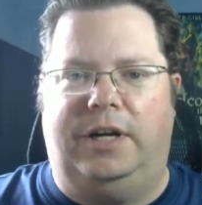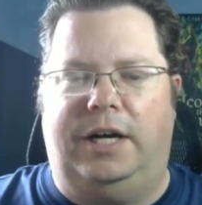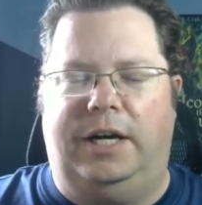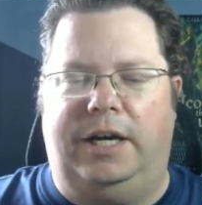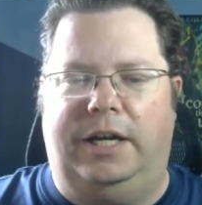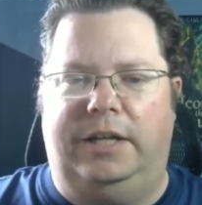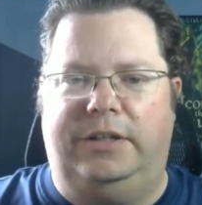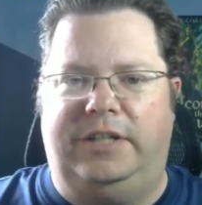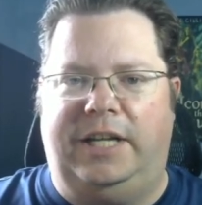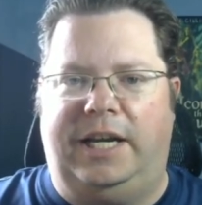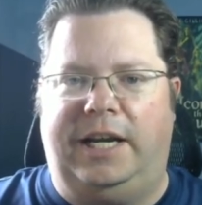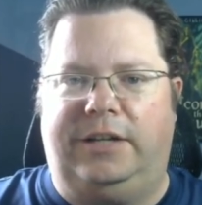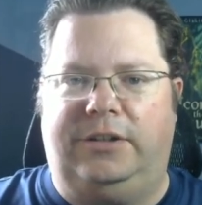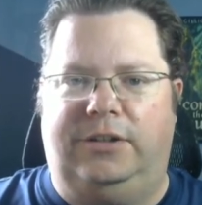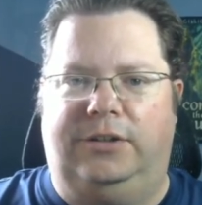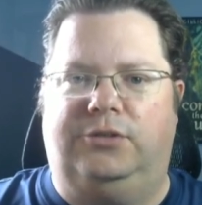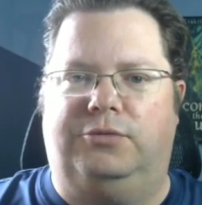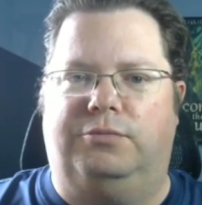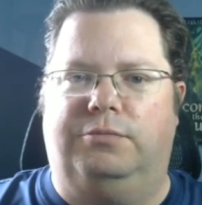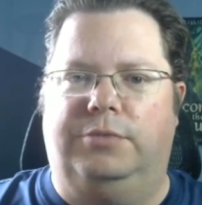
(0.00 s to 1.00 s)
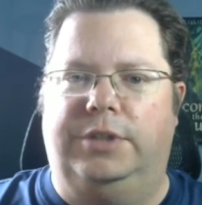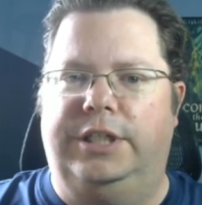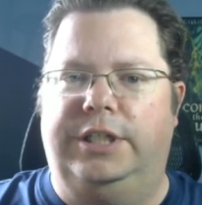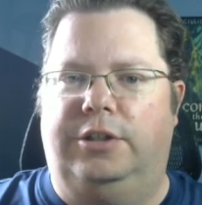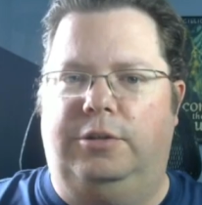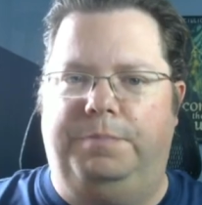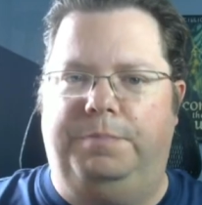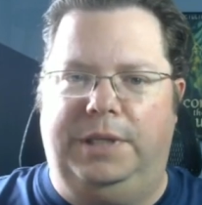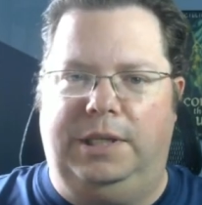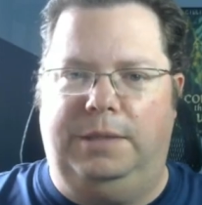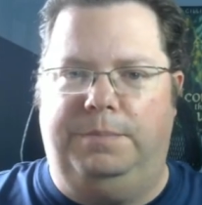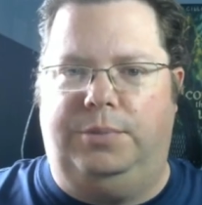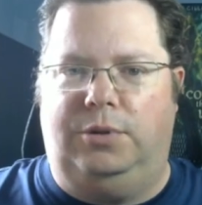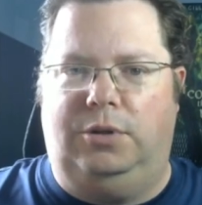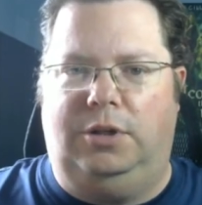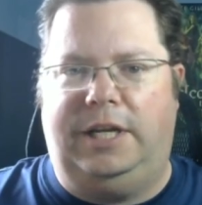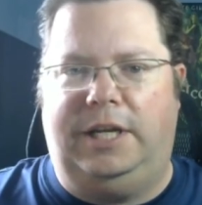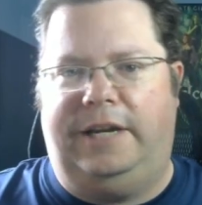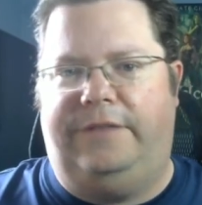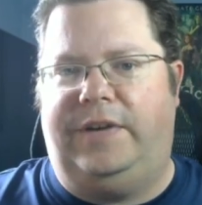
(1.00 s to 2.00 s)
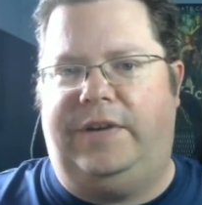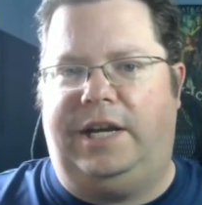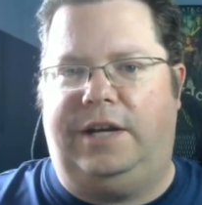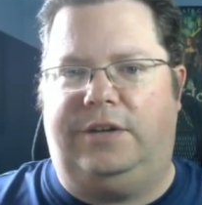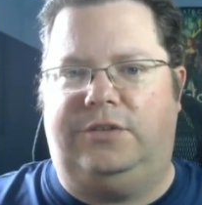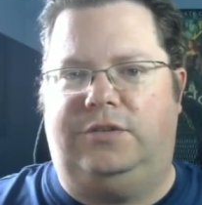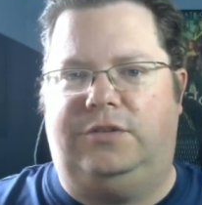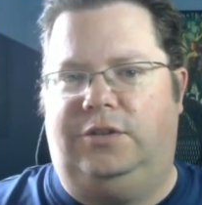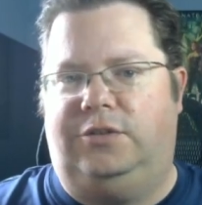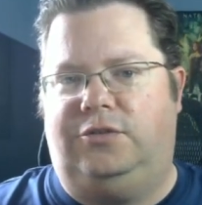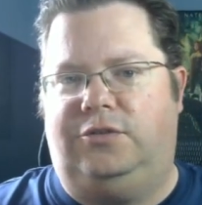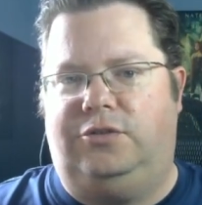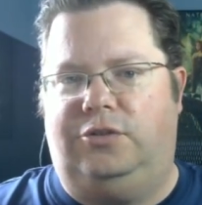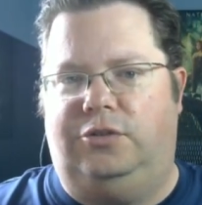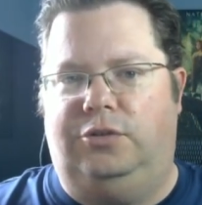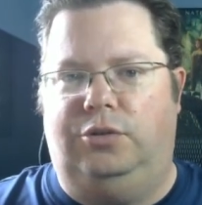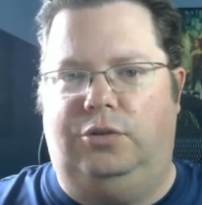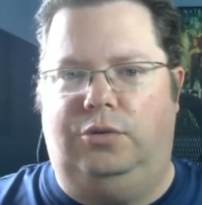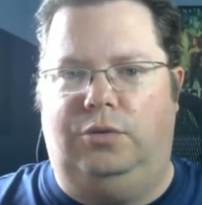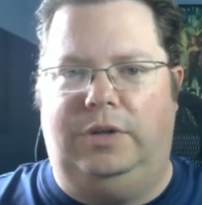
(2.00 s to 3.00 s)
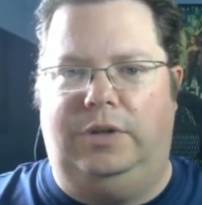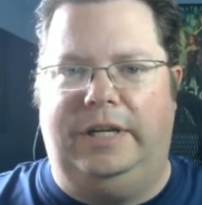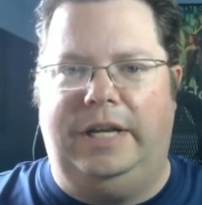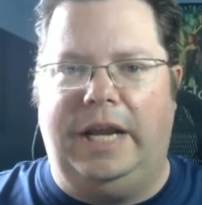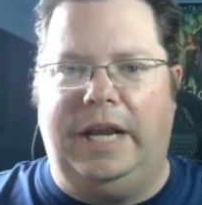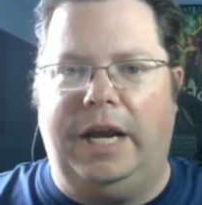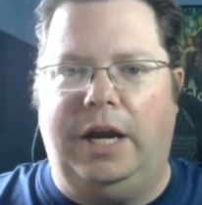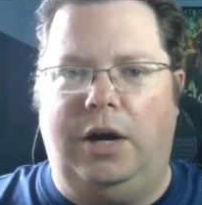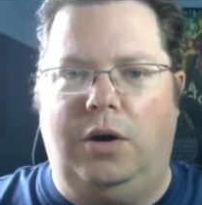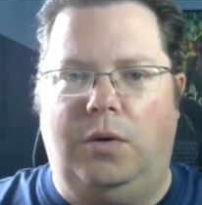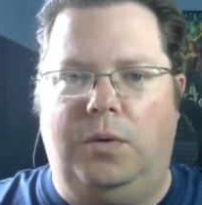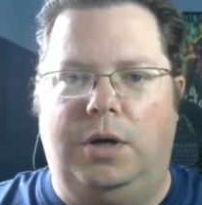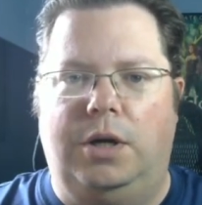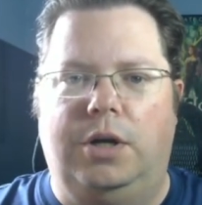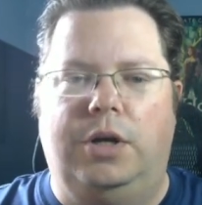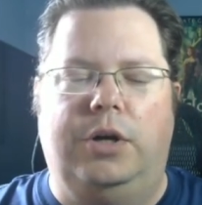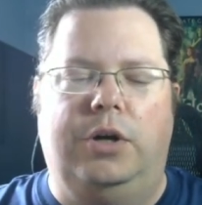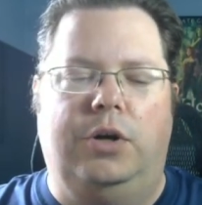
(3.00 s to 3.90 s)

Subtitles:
on tactics real people have access to now